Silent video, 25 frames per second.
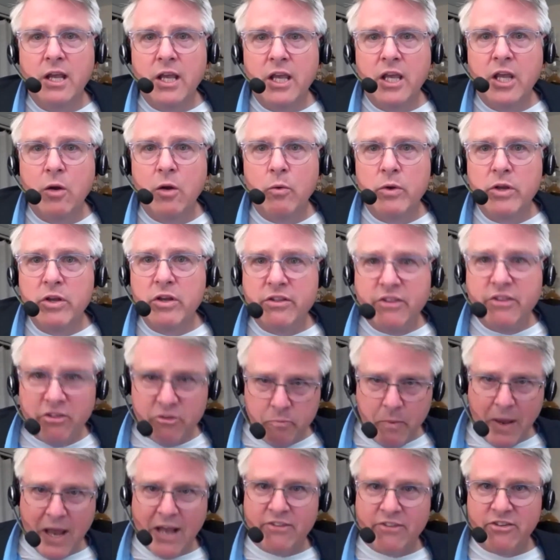when you get these
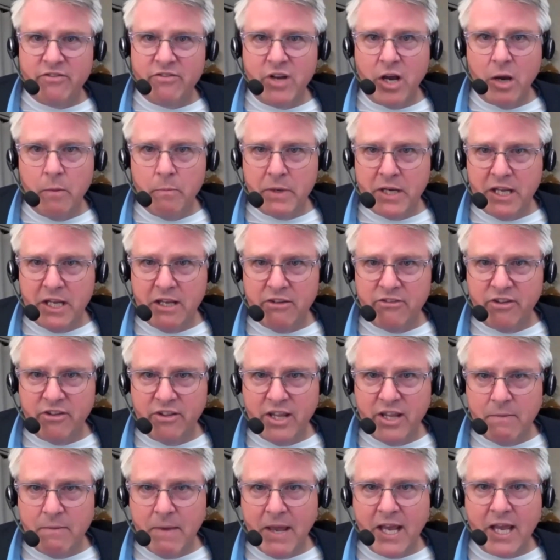massive companies and
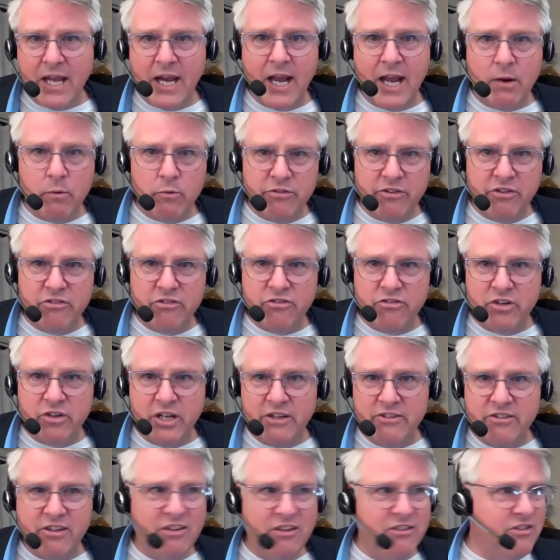they make an acquisition,
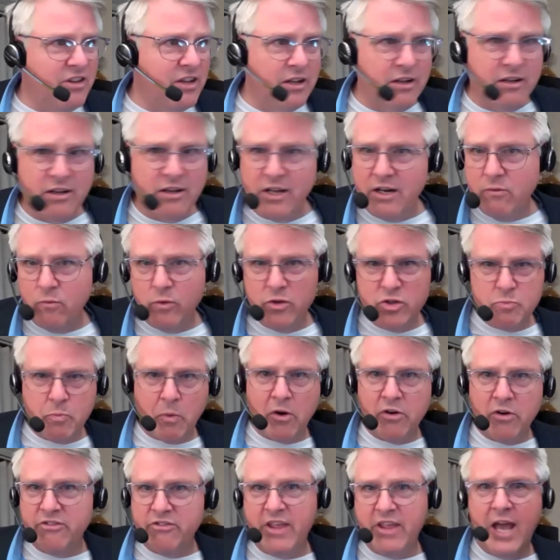it's easy to kind of, which
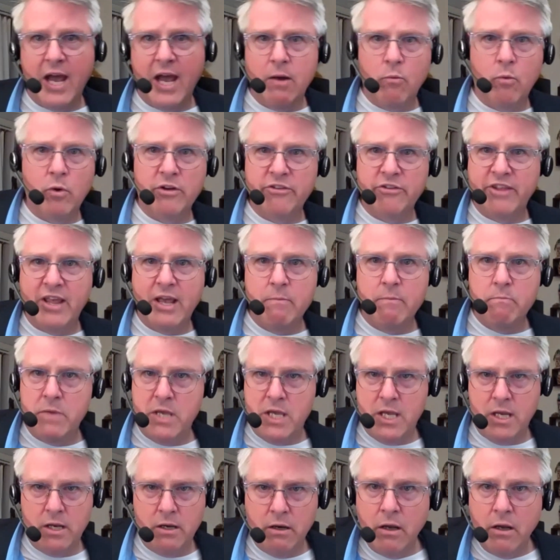part's that? What does that
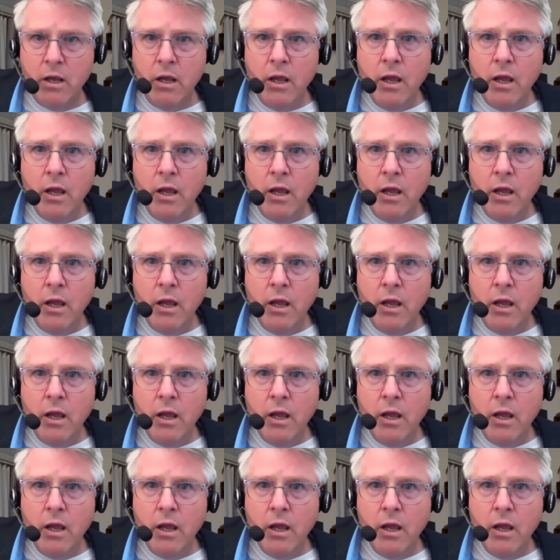mean?